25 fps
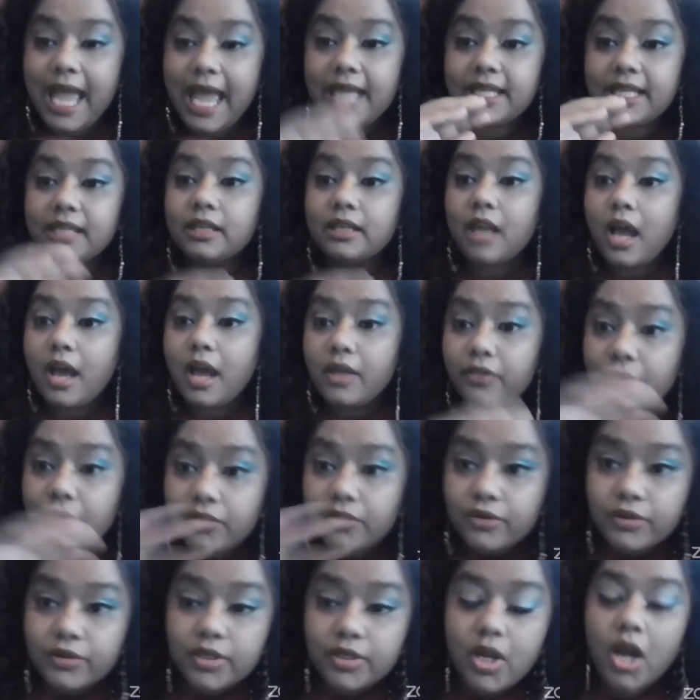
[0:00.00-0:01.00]
And in
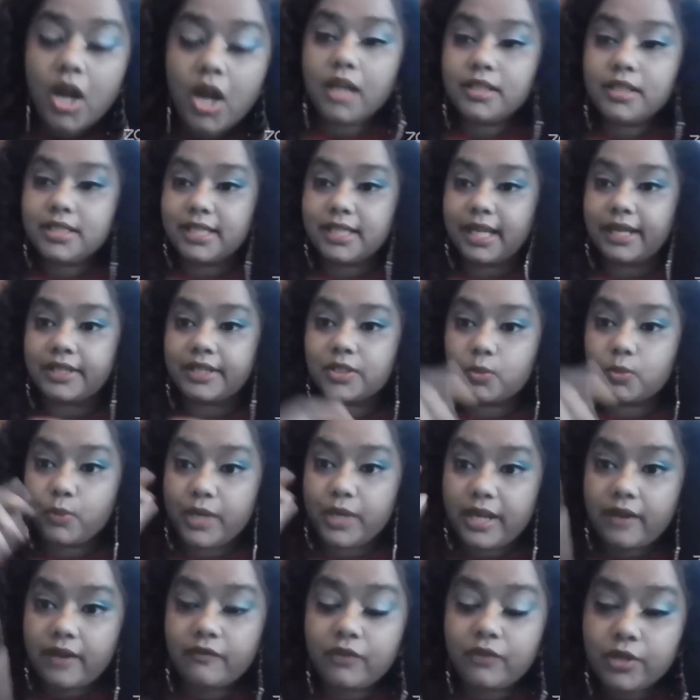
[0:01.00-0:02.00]
other contexts,
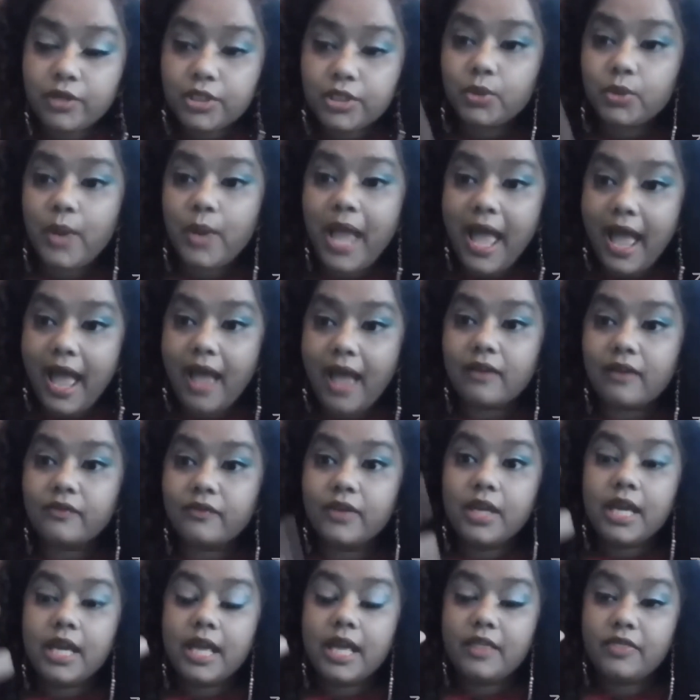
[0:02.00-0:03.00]
whenever you have
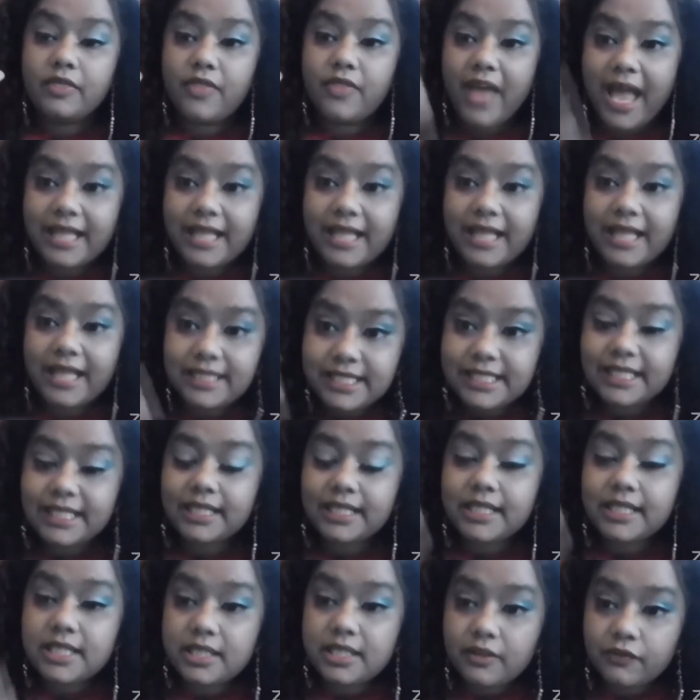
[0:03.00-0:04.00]
that
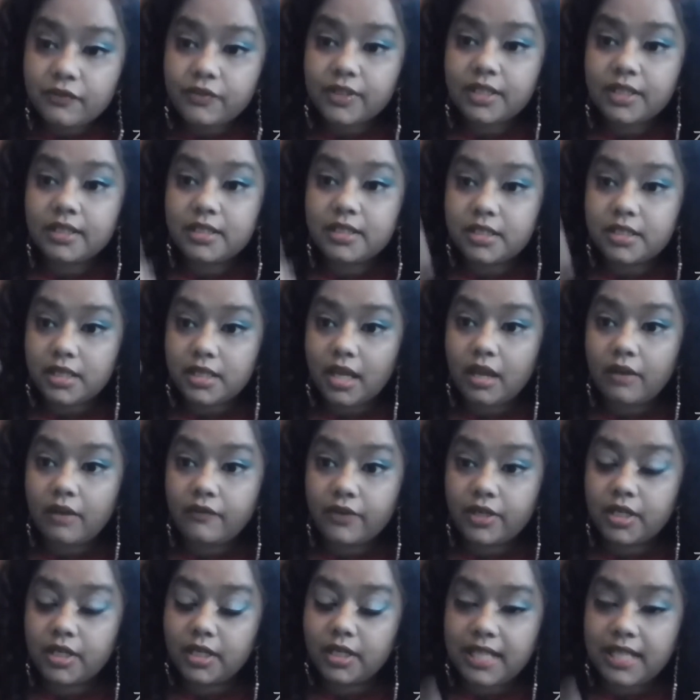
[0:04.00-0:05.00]
significant of
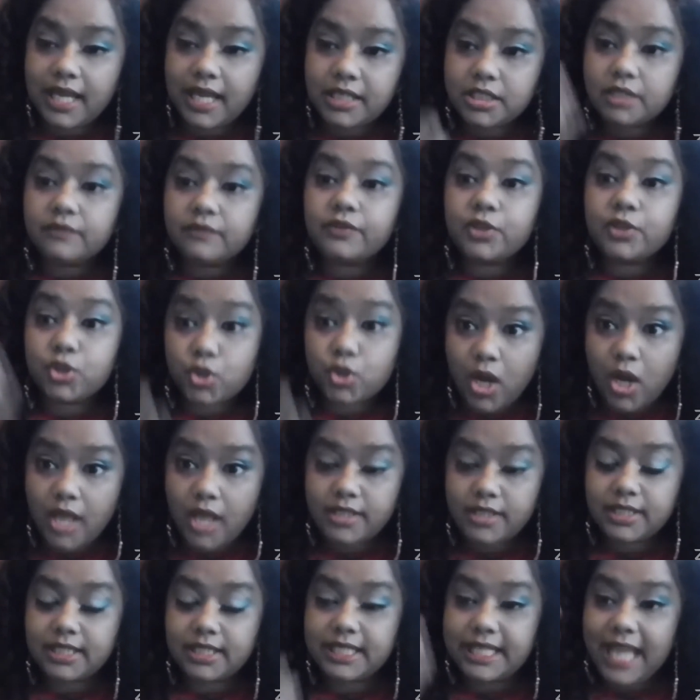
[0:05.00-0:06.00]
a collective
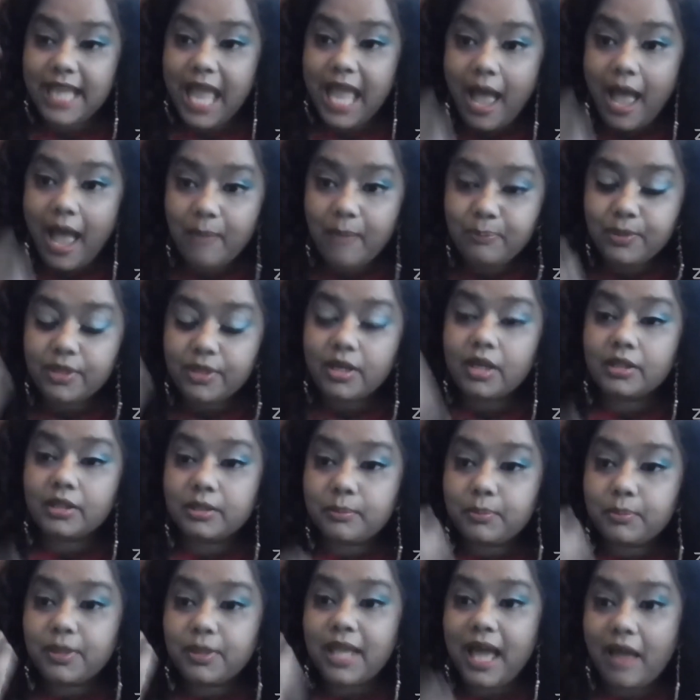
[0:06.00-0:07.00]
atrocity happen on
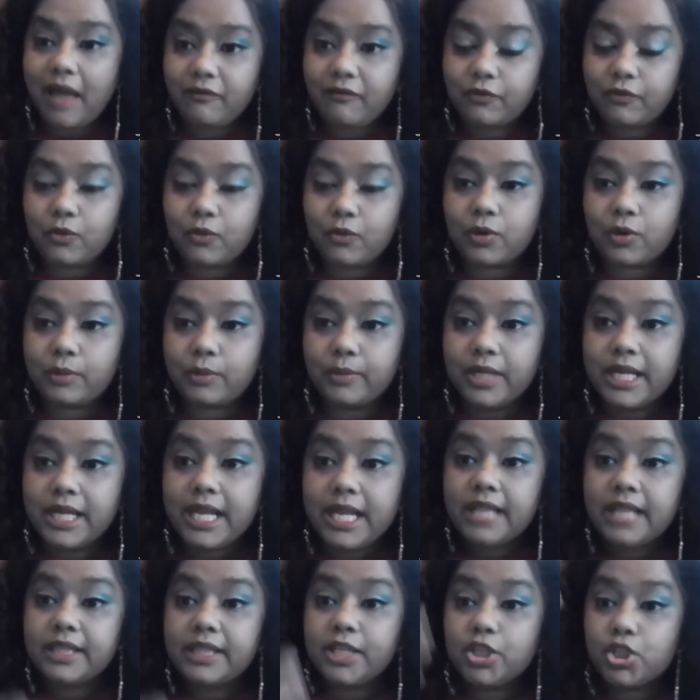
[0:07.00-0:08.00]
the platform,
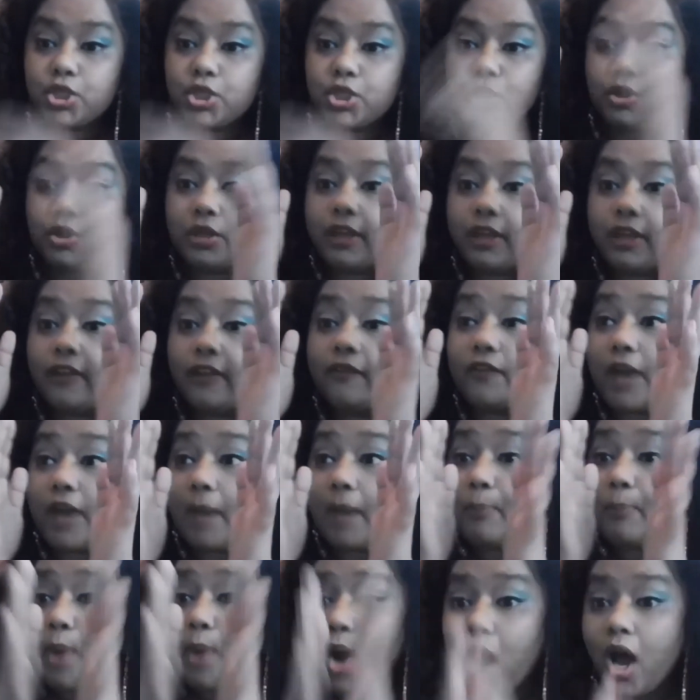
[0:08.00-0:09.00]
they should have
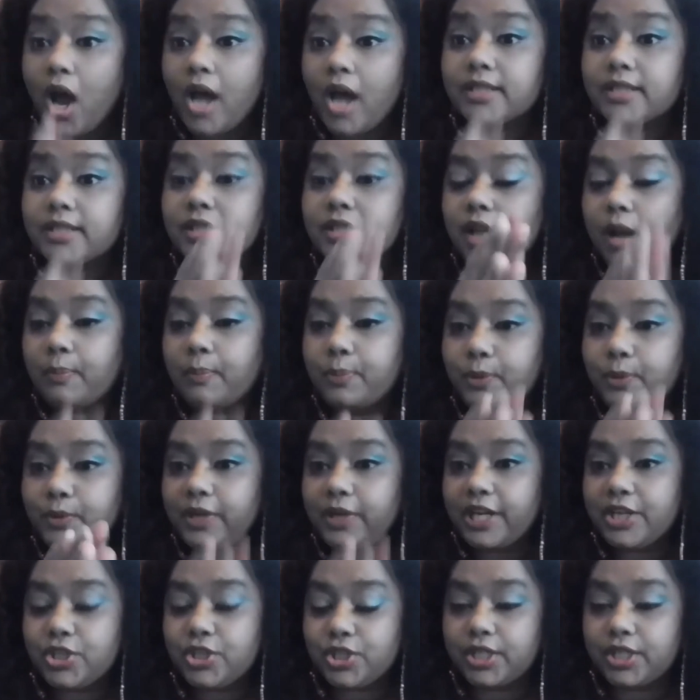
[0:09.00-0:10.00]
paused
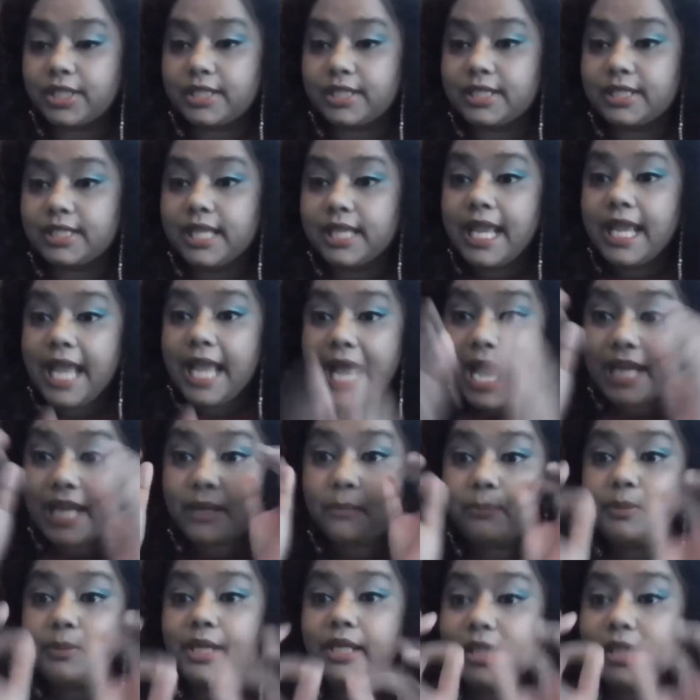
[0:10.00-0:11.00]
operations and
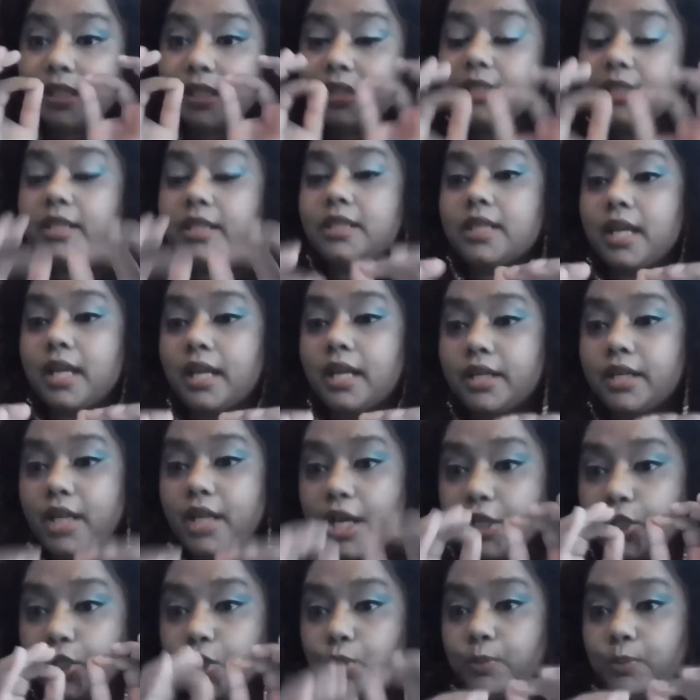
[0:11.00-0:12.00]
immediately done
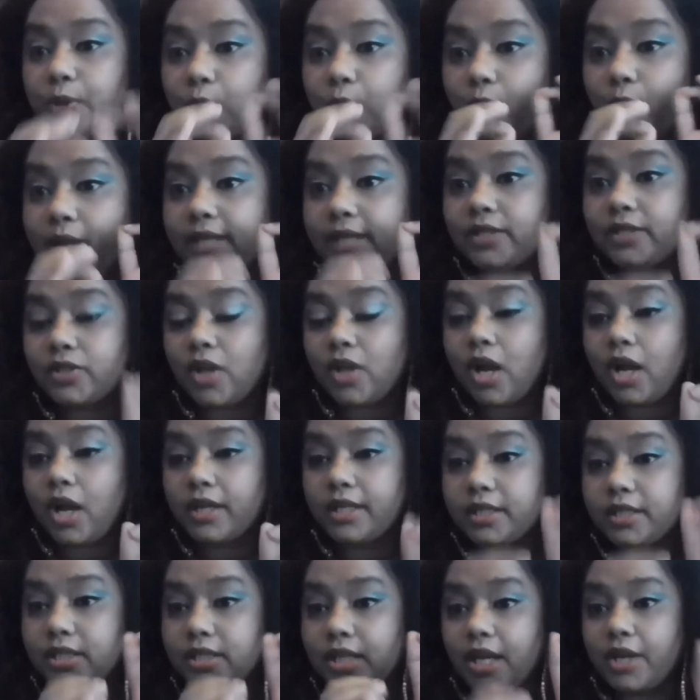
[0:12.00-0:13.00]
a human rights
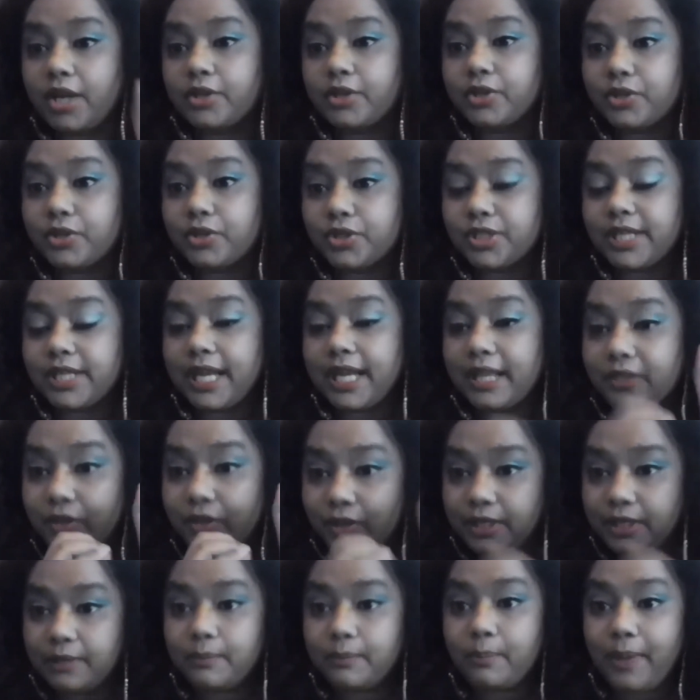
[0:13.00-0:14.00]
audit to understand
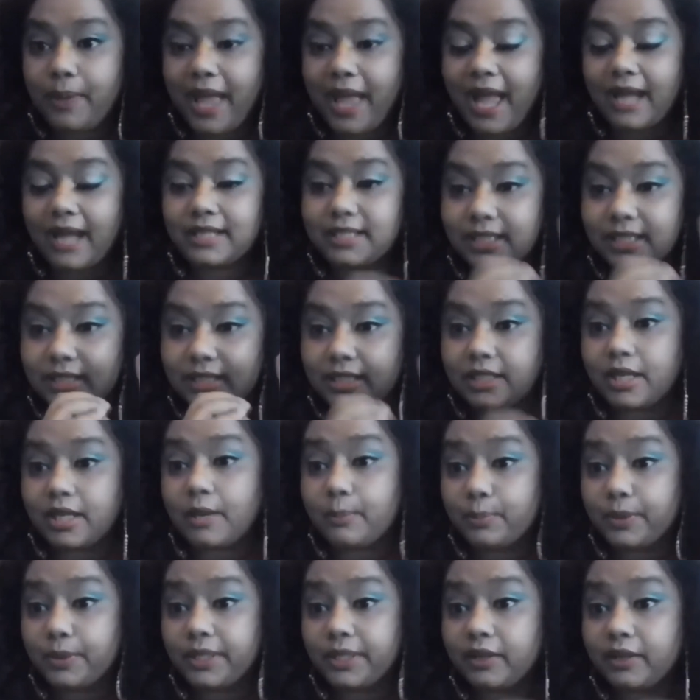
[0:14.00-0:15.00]
their impact in the
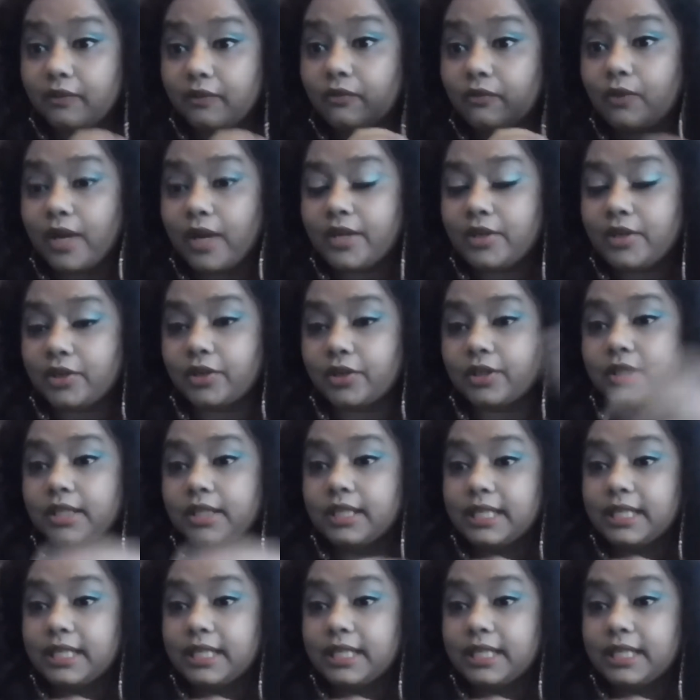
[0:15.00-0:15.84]
company of record.